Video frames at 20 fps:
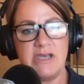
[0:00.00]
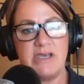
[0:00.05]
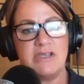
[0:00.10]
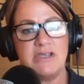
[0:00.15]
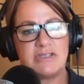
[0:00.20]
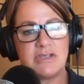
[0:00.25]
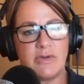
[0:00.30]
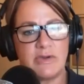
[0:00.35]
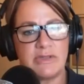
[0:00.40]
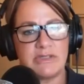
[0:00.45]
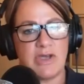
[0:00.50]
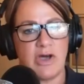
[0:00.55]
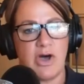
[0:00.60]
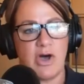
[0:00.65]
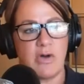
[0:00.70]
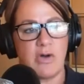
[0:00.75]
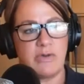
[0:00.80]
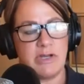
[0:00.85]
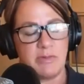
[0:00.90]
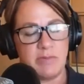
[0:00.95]
So it's
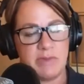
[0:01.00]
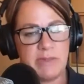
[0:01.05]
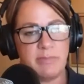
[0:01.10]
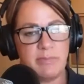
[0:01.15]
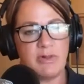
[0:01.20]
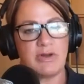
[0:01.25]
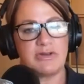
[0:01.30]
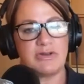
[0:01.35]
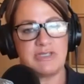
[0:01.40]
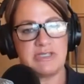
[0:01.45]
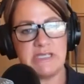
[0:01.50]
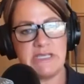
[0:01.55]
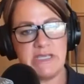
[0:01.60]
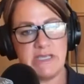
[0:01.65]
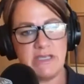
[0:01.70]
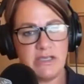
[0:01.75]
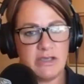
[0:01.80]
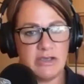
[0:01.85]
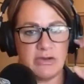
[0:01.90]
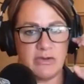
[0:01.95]
all, people are
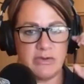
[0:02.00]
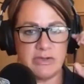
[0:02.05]
seeing you.